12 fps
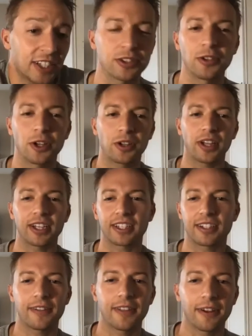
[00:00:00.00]
look
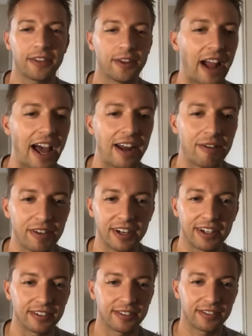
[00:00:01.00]
like they're out of
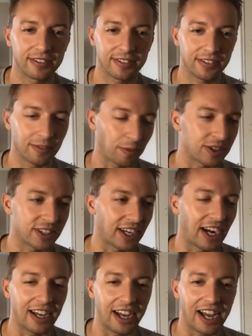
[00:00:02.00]
it. And once again,
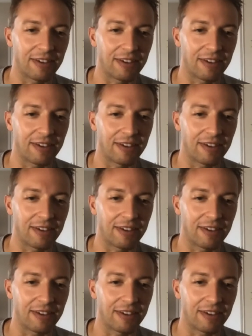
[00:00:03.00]
I've